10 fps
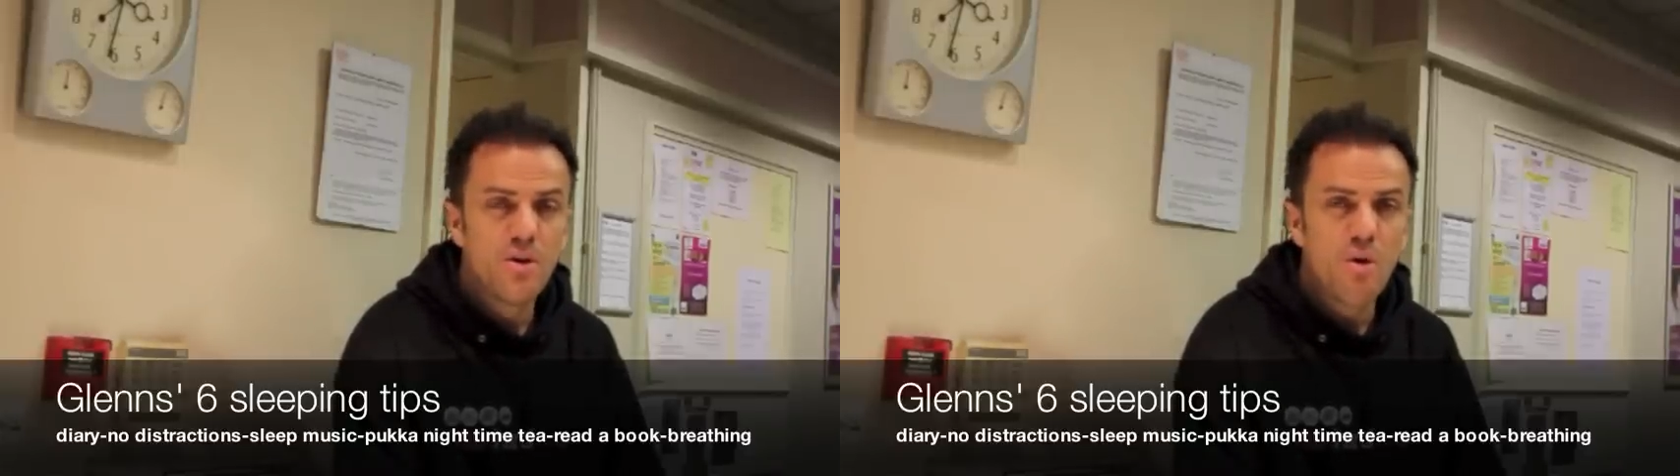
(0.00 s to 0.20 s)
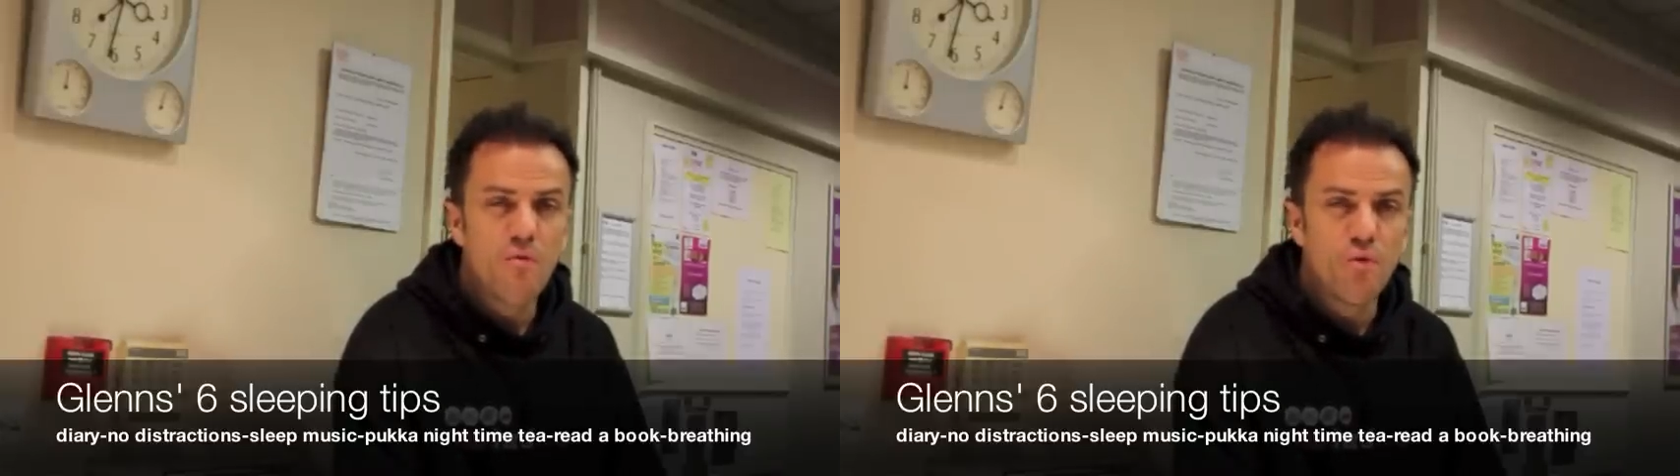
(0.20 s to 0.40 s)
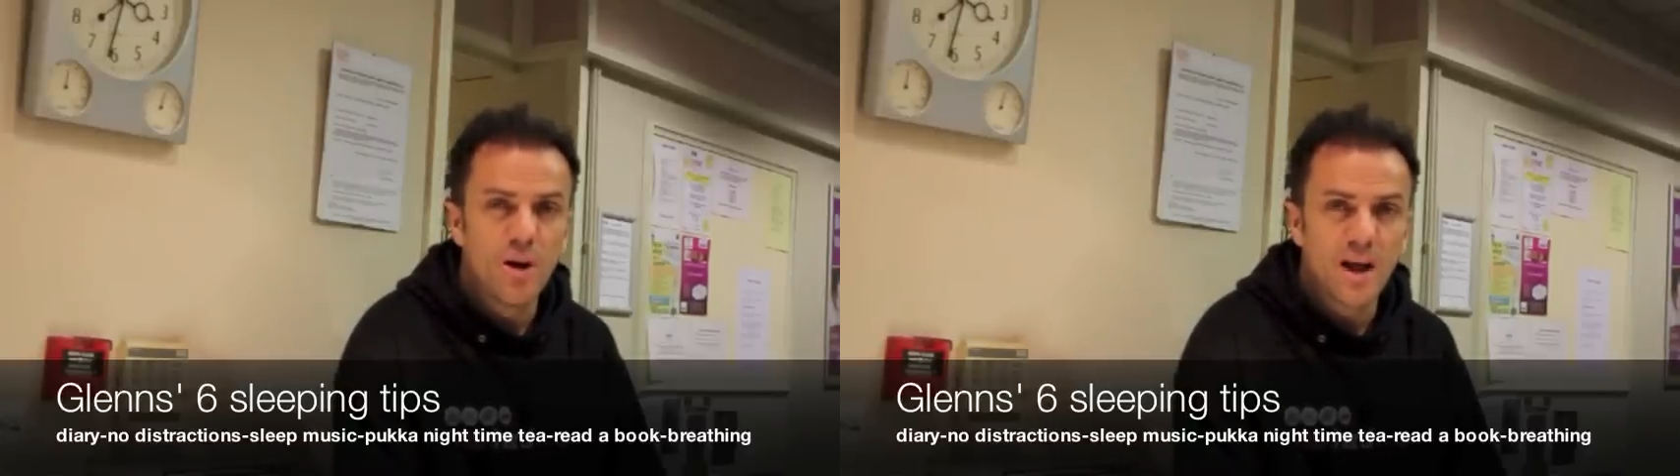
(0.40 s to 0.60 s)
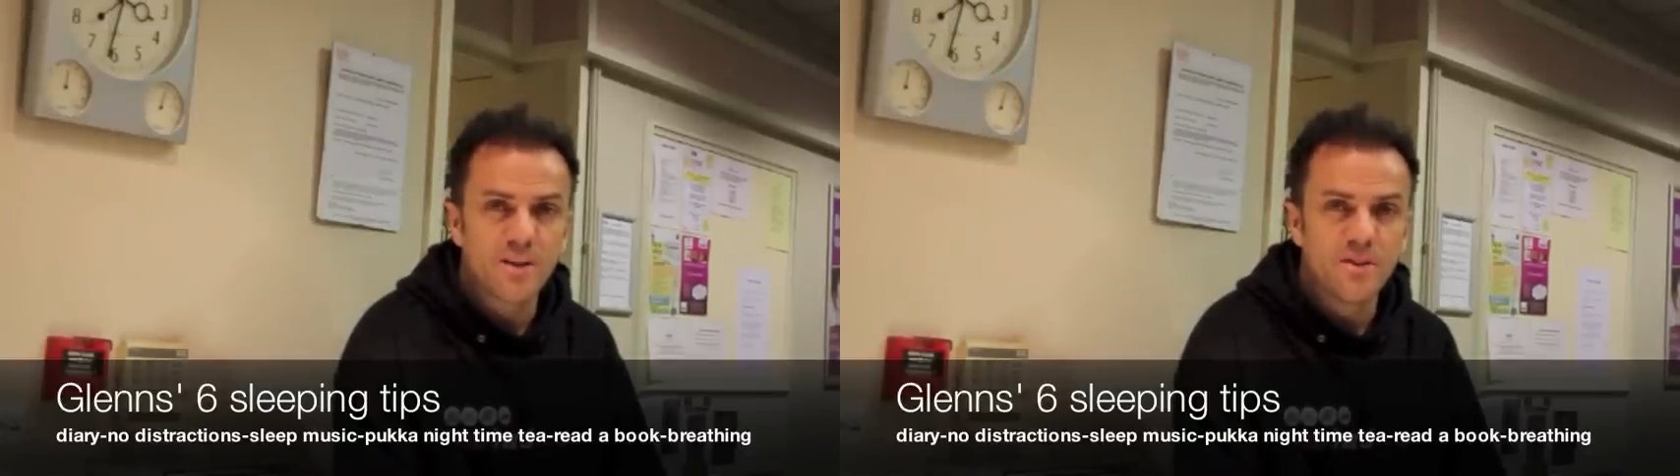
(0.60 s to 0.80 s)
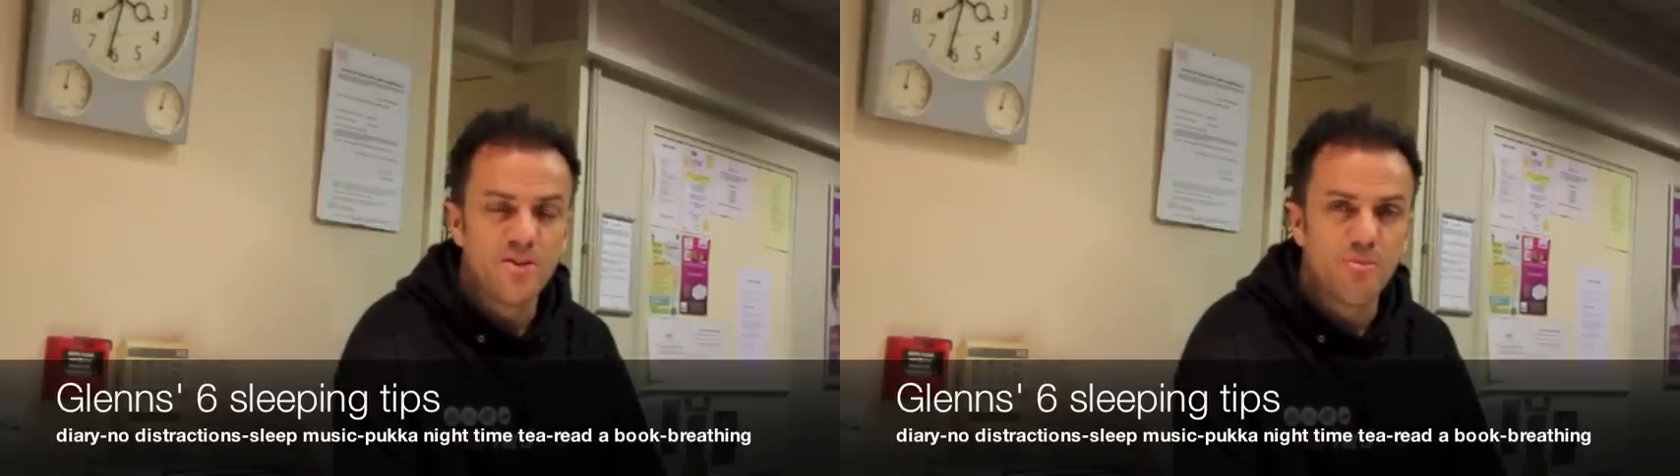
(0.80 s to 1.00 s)
of
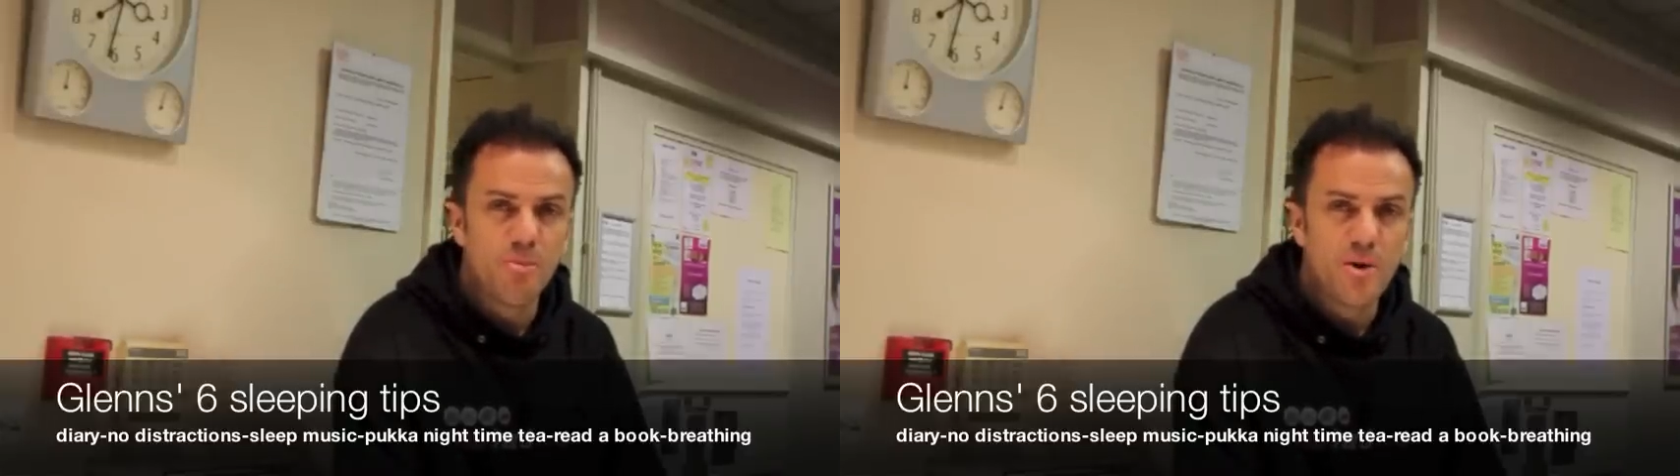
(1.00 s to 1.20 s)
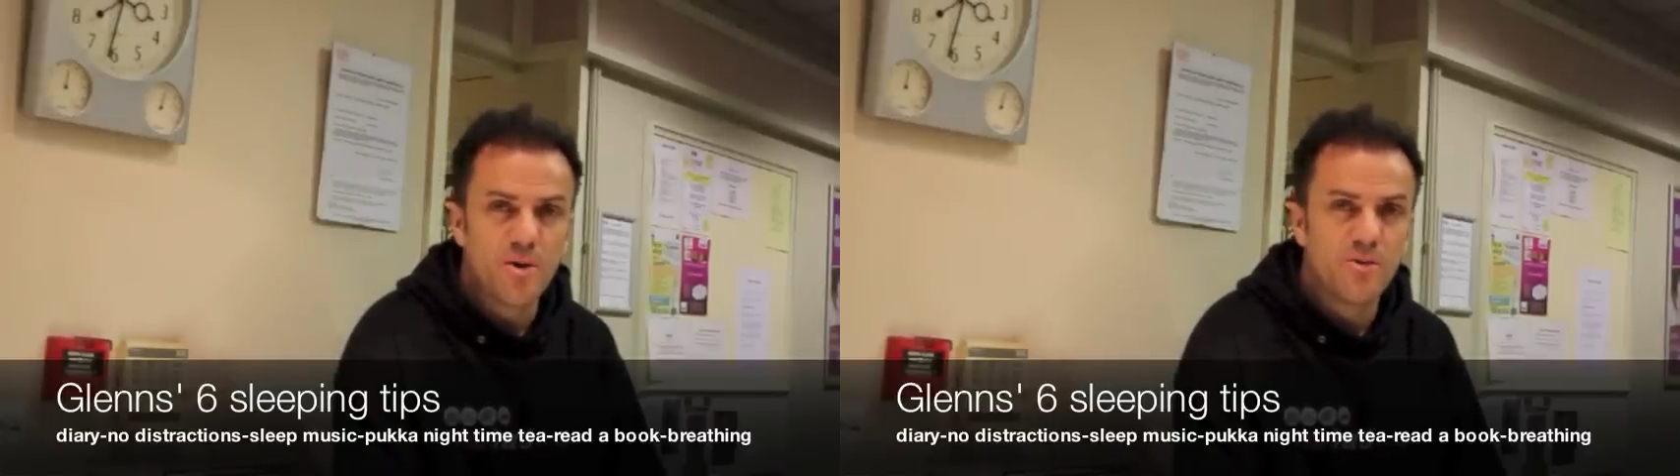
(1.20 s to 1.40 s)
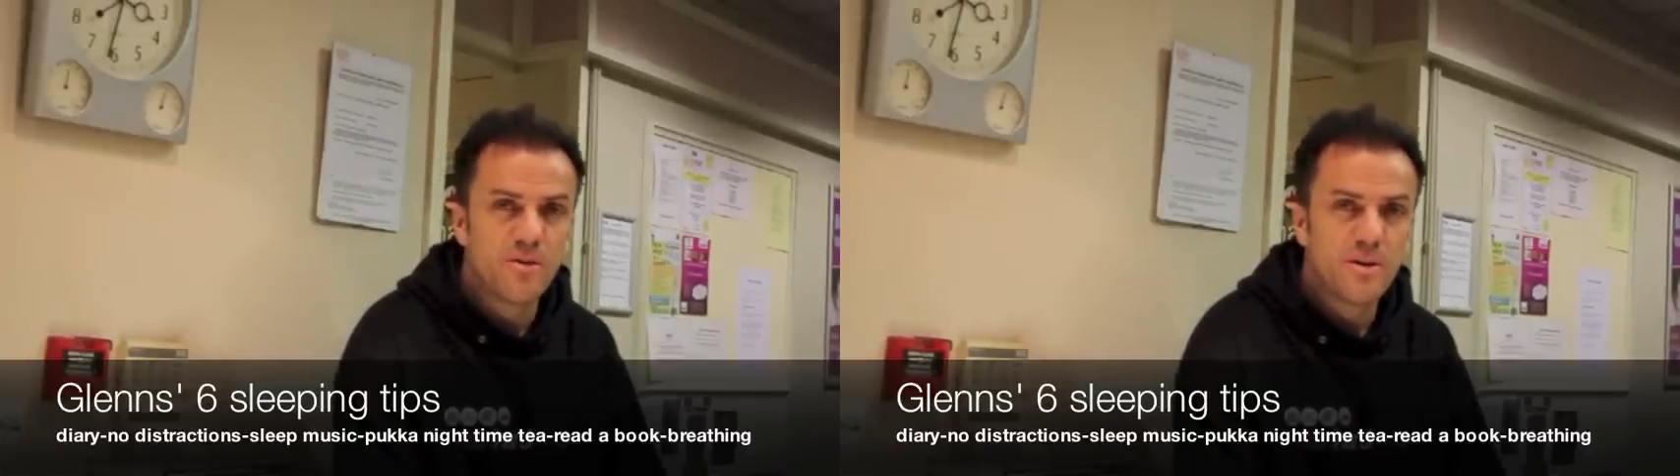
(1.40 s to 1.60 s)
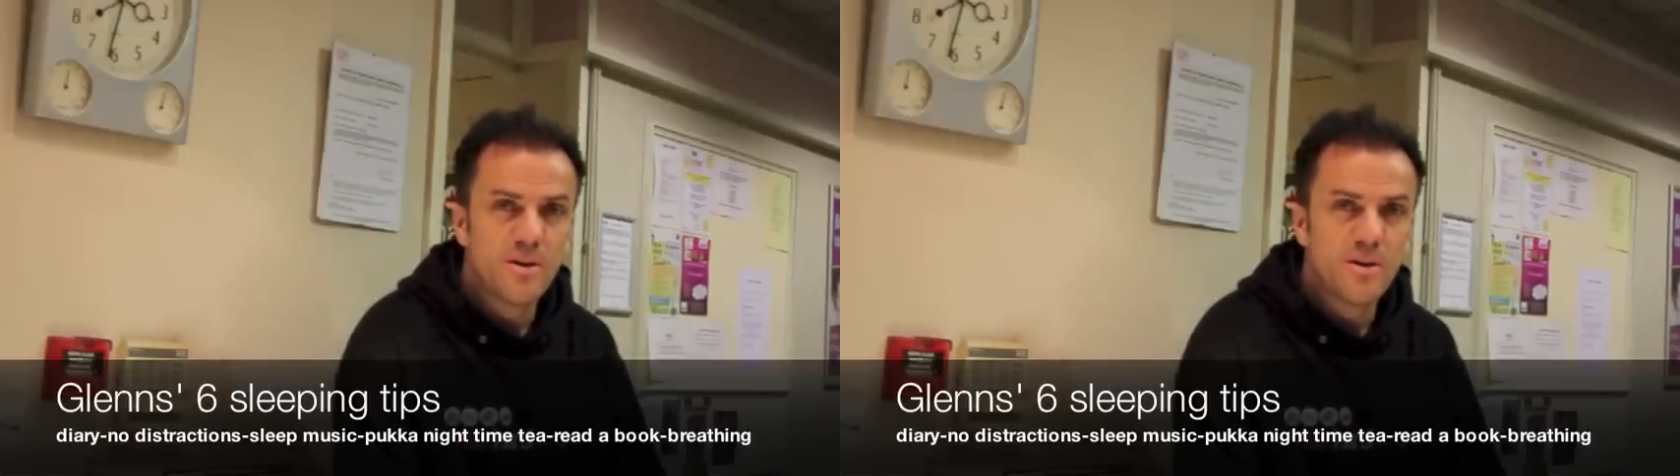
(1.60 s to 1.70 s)
relaxation period